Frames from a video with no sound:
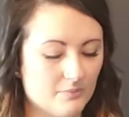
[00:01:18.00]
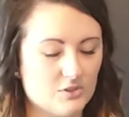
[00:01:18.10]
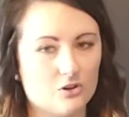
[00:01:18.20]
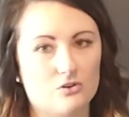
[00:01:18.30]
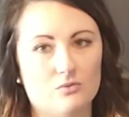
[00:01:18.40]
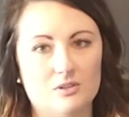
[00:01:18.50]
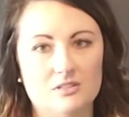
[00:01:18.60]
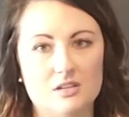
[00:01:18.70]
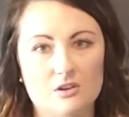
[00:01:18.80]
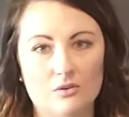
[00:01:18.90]
circle ones
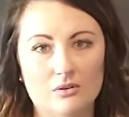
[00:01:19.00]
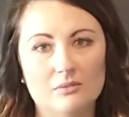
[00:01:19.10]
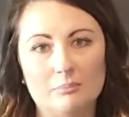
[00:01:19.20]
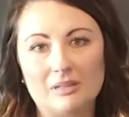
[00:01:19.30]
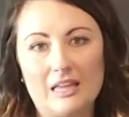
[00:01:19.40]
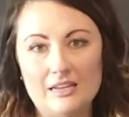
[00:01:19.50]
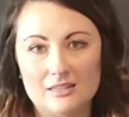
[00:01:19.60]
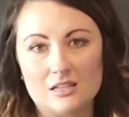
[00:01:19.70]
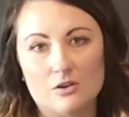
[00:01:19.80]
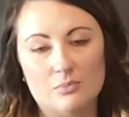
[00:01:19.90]
the plates
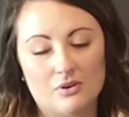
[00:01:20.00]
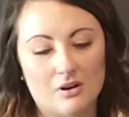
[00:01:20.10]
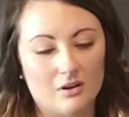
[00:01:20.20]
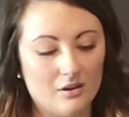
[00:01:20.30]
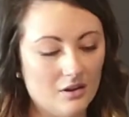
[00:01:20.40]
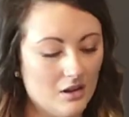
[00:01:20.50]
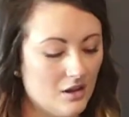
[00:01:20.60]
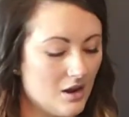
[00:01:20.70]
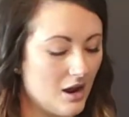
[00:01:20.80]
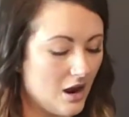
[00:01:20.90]
that you put on
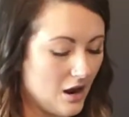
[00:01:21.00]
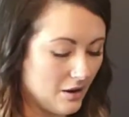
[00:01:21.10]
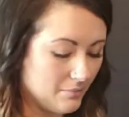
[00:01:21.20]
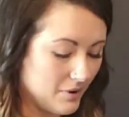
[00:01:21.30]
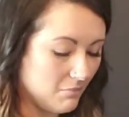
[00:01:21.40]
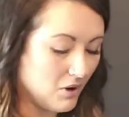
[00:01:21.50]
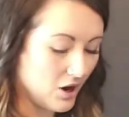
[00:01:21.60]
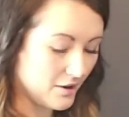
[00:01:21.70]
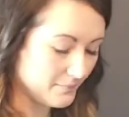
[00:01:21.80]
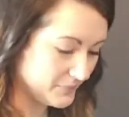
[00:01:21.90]
a bar.